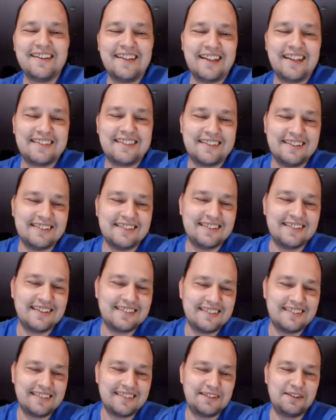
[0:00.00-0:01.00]
Dan Slee's
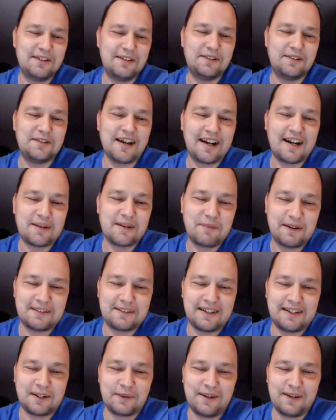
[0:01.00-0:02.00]
listening to you talk
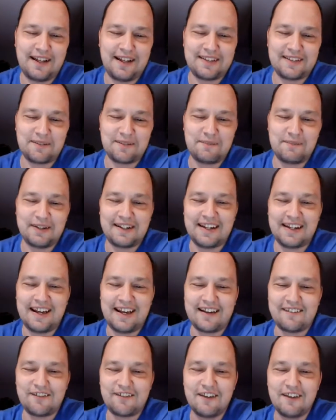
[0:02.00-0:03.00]
about duckweed as I pick it
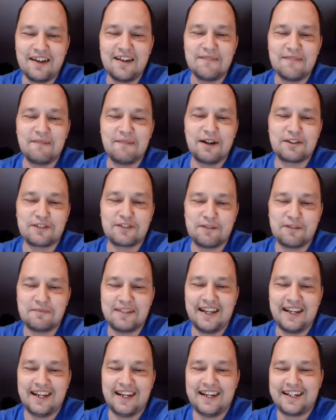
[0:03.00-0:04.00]
out of my
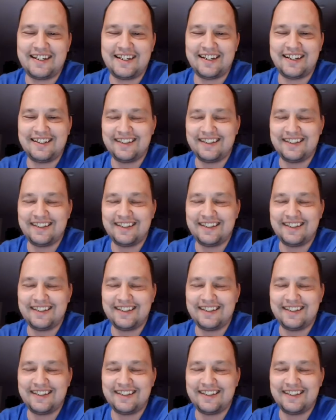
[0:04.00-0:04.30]
shrimp tank.